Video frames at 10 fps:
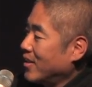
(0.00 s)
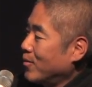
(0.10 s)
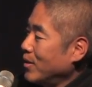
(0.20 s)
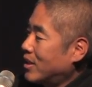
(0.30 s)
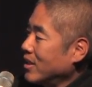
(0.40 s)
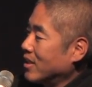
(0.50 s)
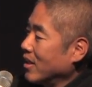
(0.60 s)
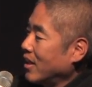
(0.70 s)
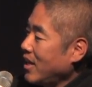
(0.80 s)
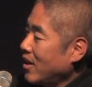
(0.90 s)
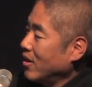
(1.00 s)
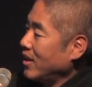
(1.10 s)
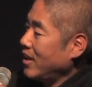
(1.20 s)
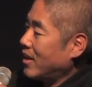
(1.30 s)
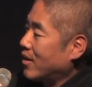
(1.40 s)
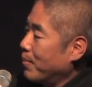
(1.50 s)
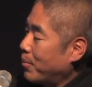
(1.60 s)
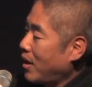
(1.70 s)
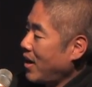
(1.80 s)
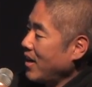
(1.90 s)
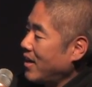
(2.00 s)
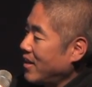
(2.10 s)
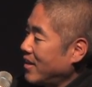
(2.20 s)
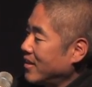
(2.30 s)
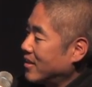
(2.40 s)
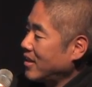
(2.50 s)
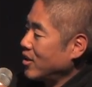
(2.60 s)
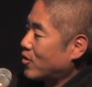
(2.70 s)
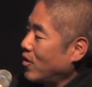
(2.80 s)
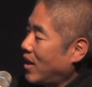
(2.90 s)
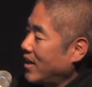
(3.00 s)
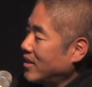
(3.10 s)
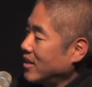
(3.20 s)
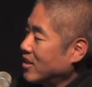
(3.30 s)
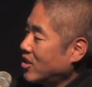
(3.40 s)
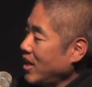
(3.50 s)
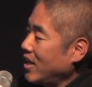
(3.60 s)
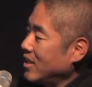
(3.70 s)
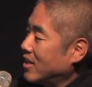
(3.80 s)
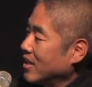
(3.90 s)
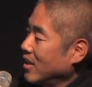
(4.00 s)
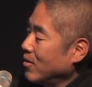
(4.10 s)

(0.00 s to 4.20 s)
which is a legally compliant centralized exchange